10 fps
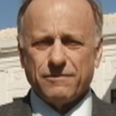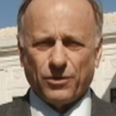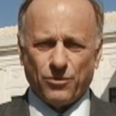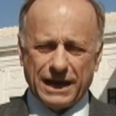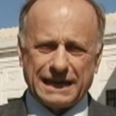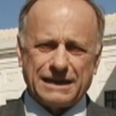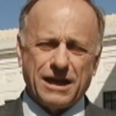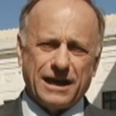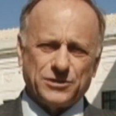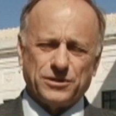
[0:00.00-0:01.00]
for
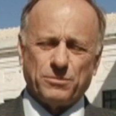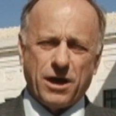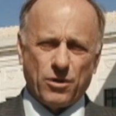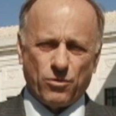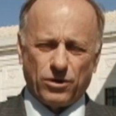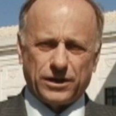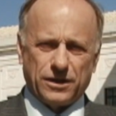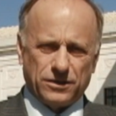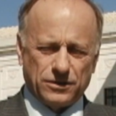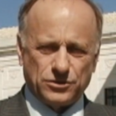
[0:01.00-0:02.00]
recognizing my work
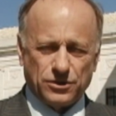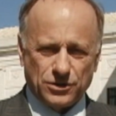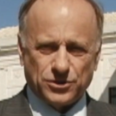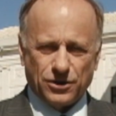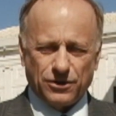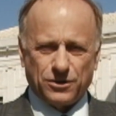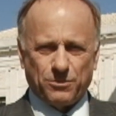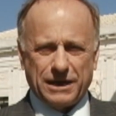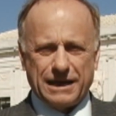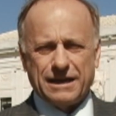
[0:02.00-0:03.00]
in the Judiciary
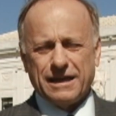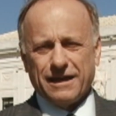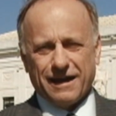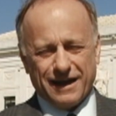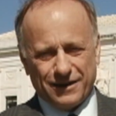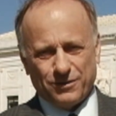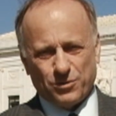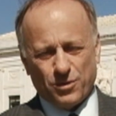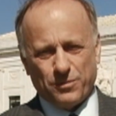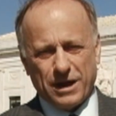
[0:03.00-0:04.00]
Committee on
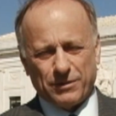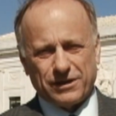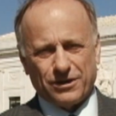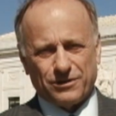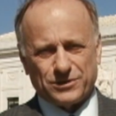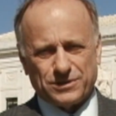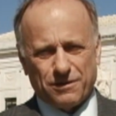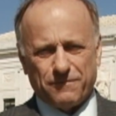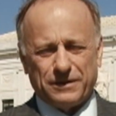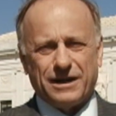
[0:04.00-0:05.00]
Obamacare
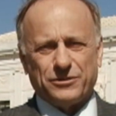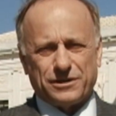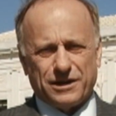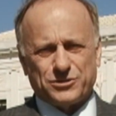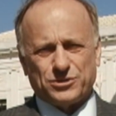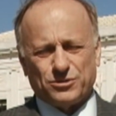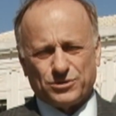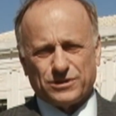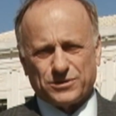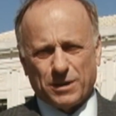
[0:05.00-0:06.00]
itself and on the
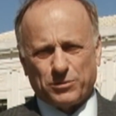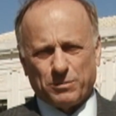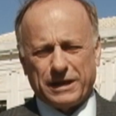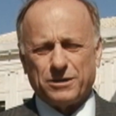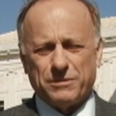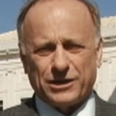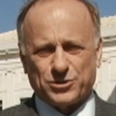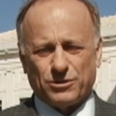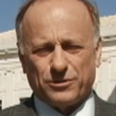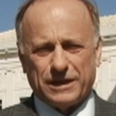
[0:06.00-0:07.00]
Constitution Subcommittee to
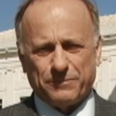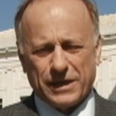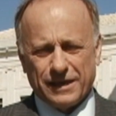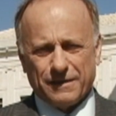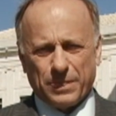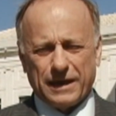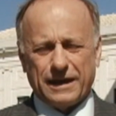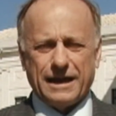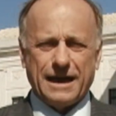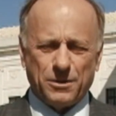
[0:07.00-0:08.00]
make sure that
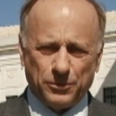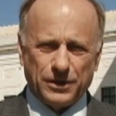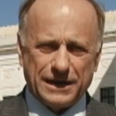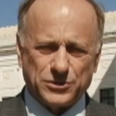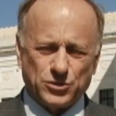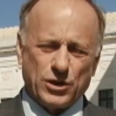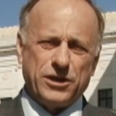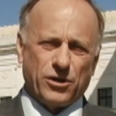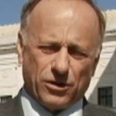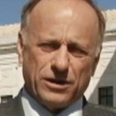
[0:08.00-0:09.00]
I had a place to
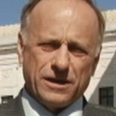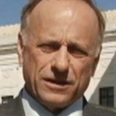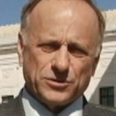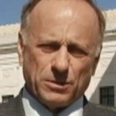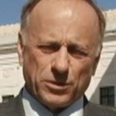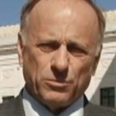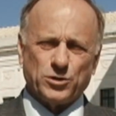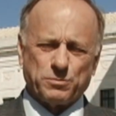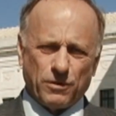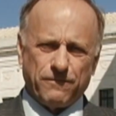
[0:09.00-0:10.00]
hear some of the
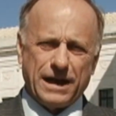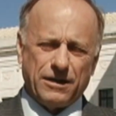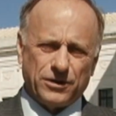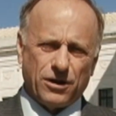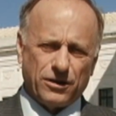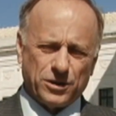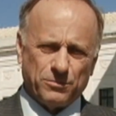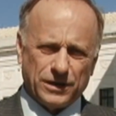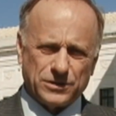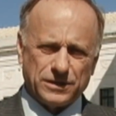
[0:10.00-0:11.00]
most profound
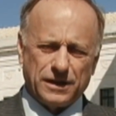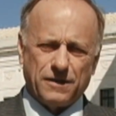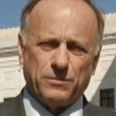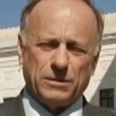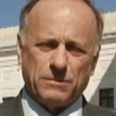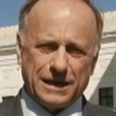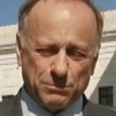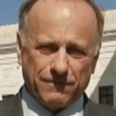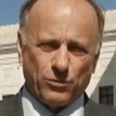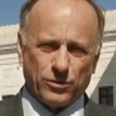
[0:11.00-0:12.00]
arguments that have been
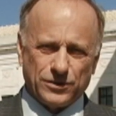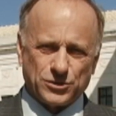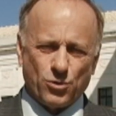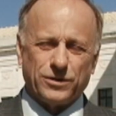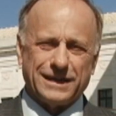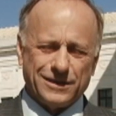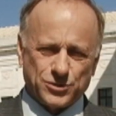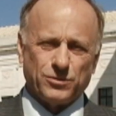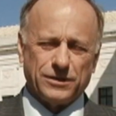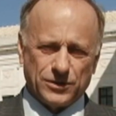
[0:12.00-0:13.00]
made before this court in the
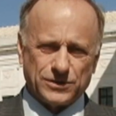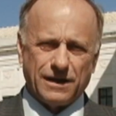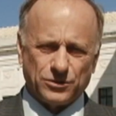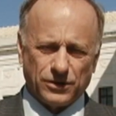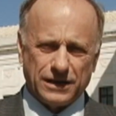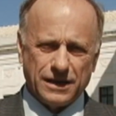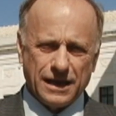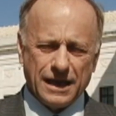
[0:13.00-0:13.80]
history of this country.